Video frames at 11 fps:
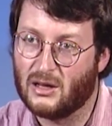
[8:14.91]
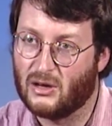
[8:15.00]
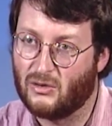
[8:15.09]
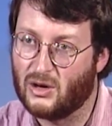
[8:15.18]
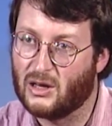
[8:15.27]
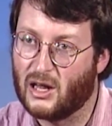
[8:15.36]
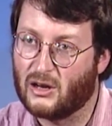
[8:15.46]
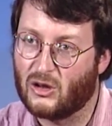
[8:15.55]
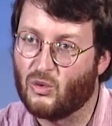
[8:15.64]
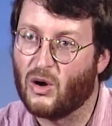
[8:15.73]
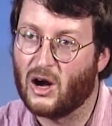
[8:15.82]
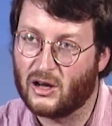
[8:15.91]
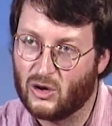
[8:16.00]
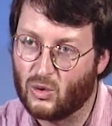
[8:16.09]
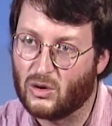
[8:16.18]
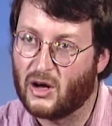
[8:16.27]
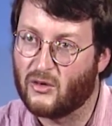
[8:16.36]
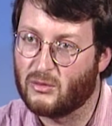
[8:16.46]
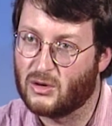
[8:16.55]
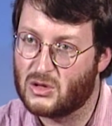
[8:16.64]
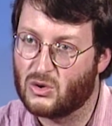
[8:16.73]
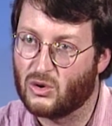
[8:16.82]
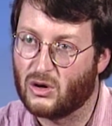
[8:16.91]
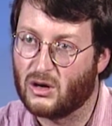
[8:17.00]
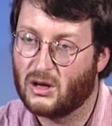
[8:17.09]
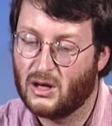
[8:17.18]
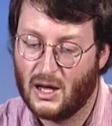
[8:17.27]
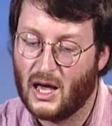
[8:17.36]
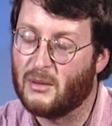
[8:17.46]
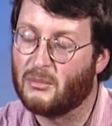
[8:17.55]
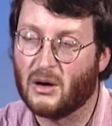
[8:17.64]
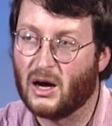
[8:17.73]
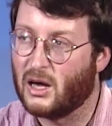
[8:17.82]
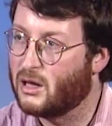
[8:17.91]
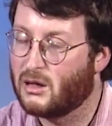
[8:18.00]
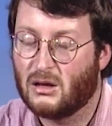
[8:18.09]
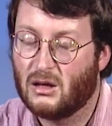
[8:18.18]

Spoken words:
in Greenland can walk into a government store and buy